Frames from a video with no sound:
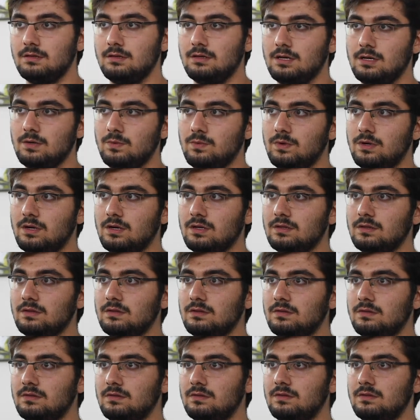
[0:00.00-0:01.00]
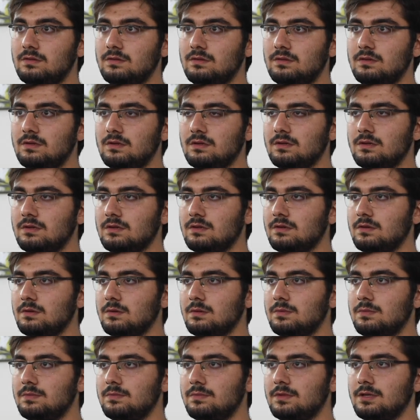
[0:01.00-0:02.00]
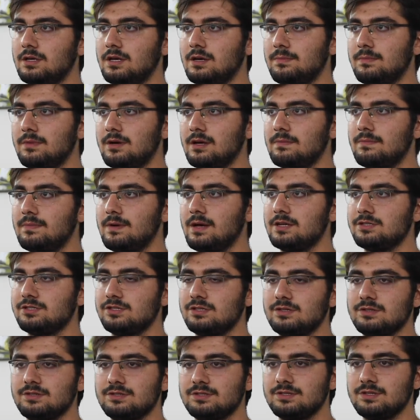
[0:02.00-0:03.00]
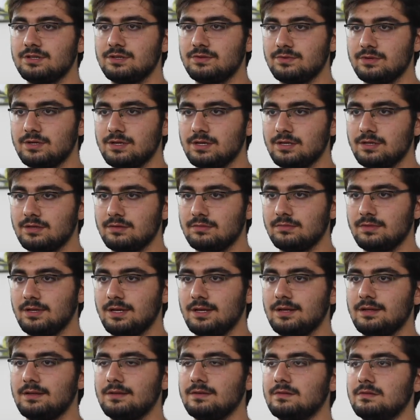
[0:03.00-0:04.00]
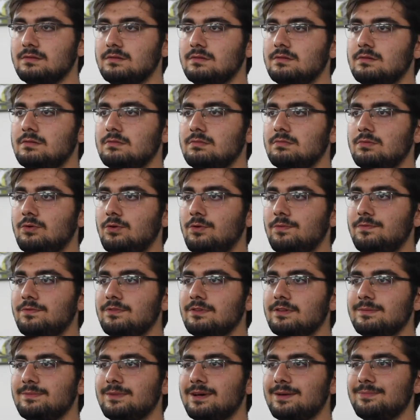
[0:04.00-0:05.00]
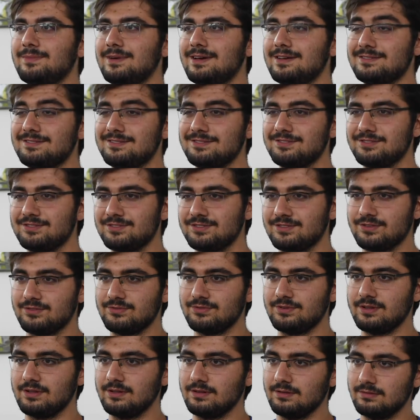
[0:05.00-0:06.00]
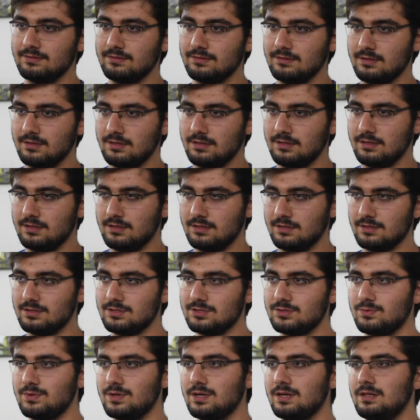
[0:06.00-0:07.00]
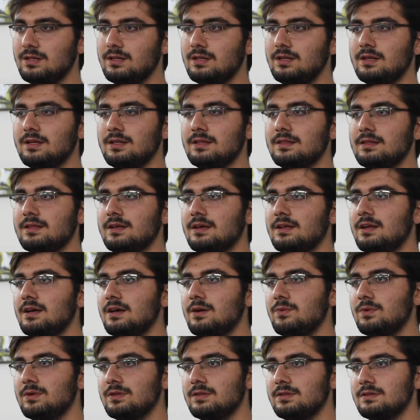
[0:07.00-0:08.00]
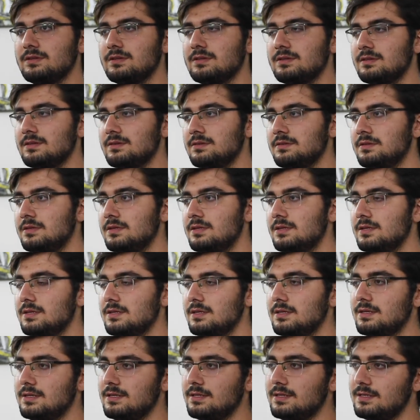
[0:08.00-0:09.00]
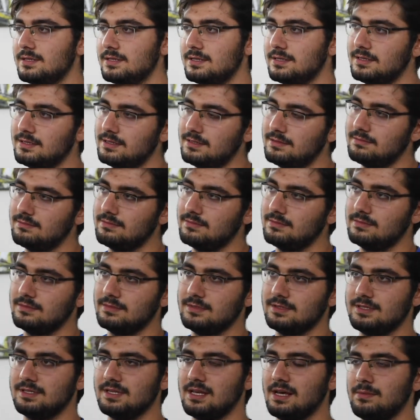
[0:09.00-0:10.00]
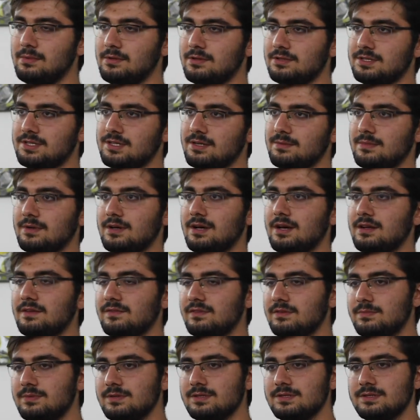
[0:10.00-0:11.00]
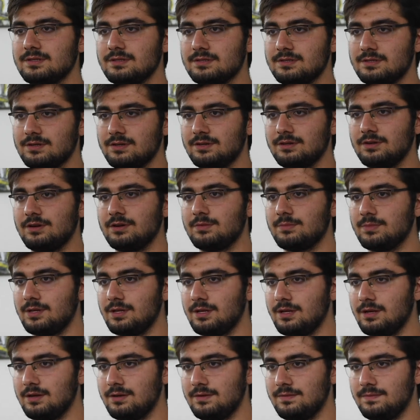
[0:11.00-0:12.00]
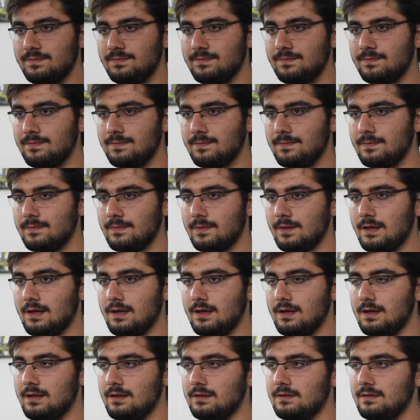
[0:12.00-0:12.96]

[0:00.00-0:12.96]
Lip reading: I want to get my bachelor's degree and hopefully my master's degree as well. And then I want to establish some kind of a business here in Armenia. And,